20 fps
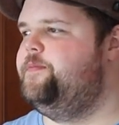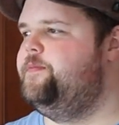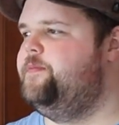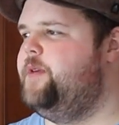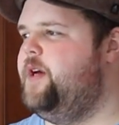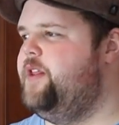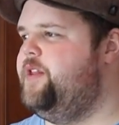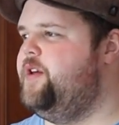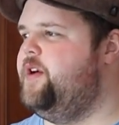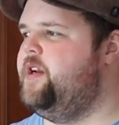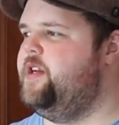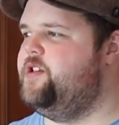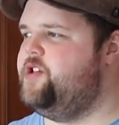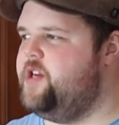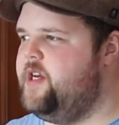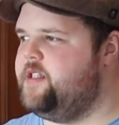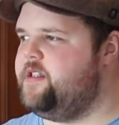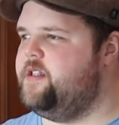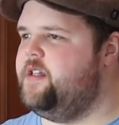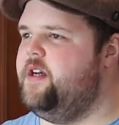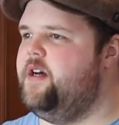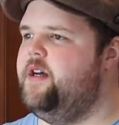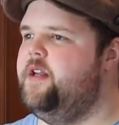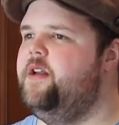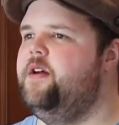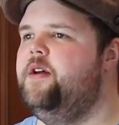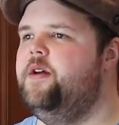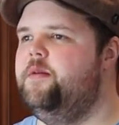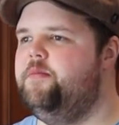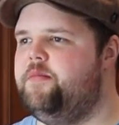I thought a
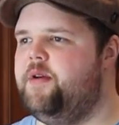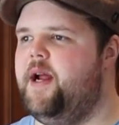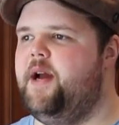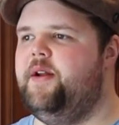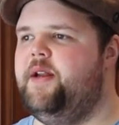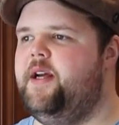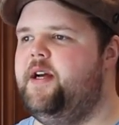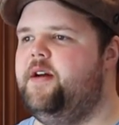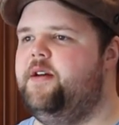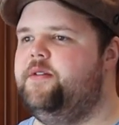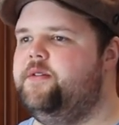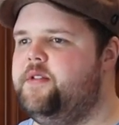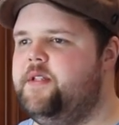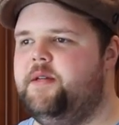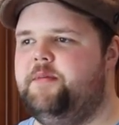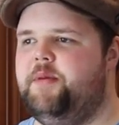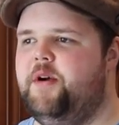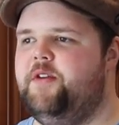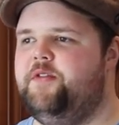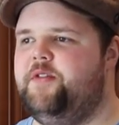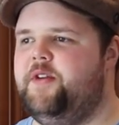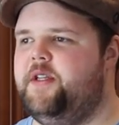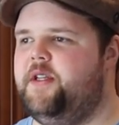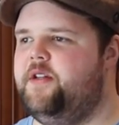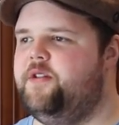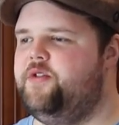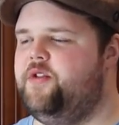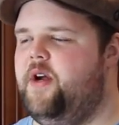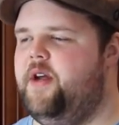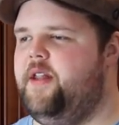chestnut brown ale. I was like, perfect,
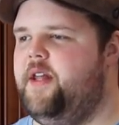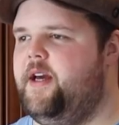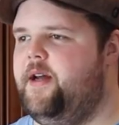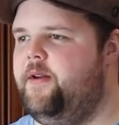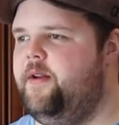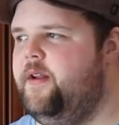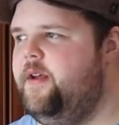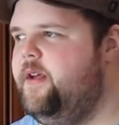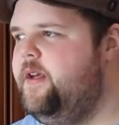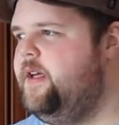I'll try that.